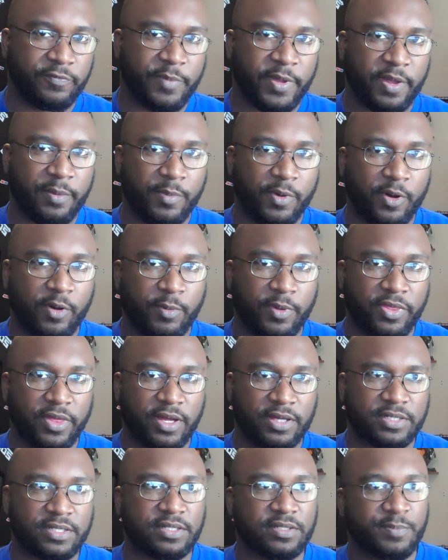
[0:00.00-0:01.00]
the paintball, with
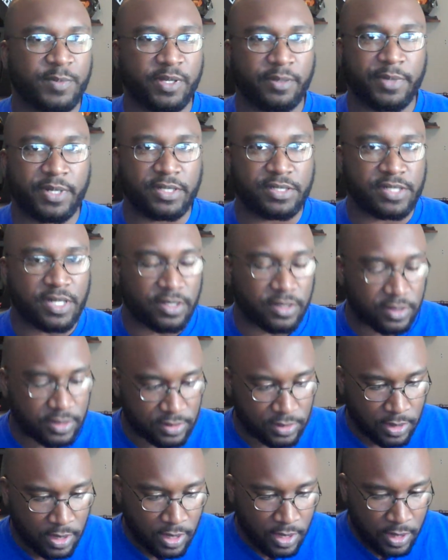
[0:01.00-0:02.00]
6mm
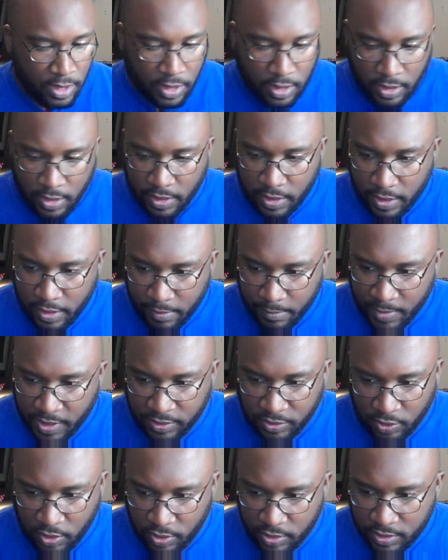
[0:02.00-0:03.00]
junkies. And my
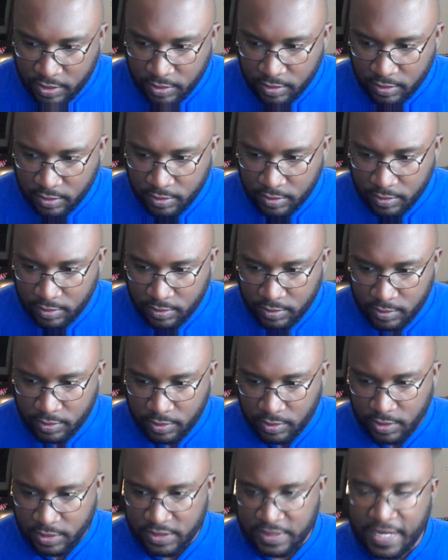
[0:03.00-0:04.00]
daughter
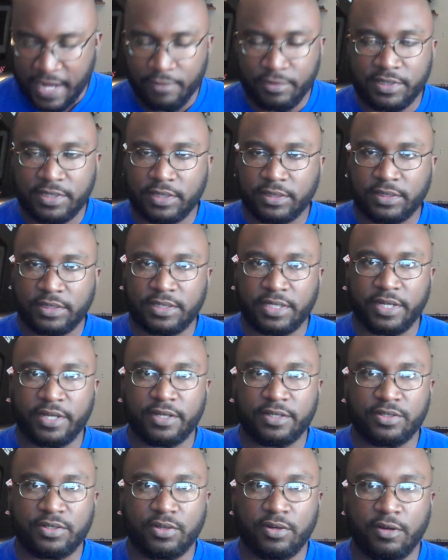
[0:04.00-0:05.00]
is now addicted to
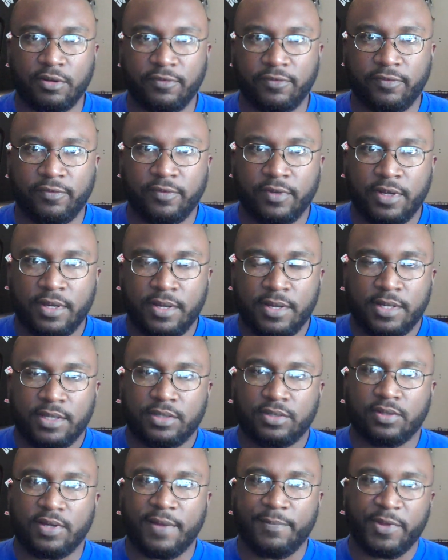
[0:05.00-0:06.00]
airsoft.
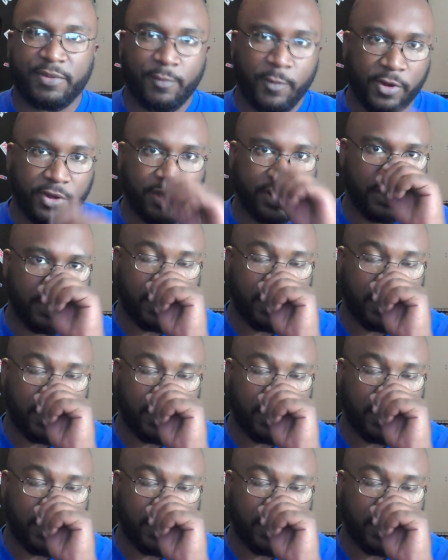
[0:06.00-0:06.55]
So I've been working